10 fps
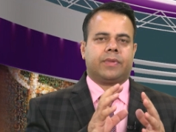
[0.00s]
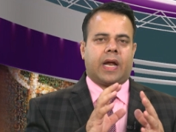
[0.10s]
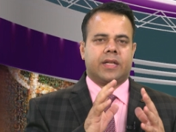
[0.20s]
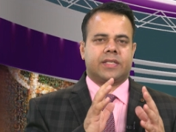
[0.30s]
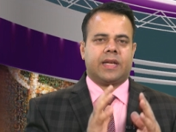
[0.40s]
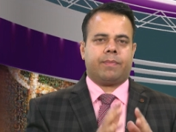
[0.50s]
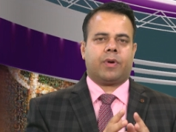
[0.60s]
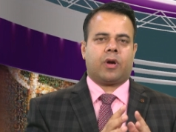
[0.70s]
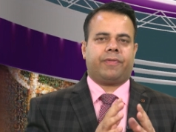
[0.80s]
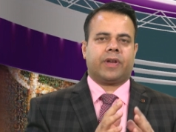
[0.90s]
that is number
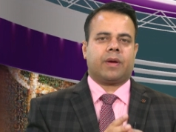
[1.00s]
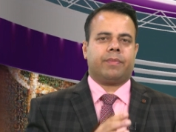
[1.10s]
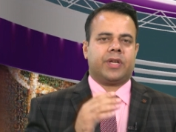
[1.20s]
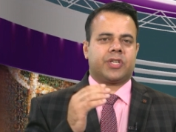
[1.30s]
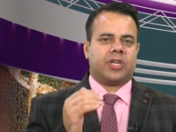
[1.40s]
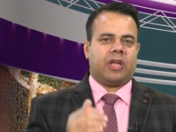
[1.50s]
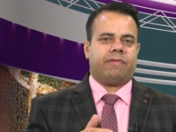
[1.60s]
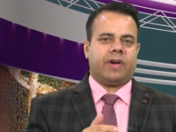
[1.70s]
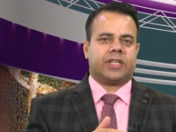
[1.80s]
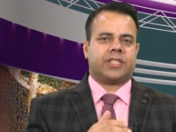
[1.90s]
of recombination
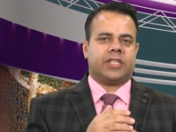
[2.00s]
events,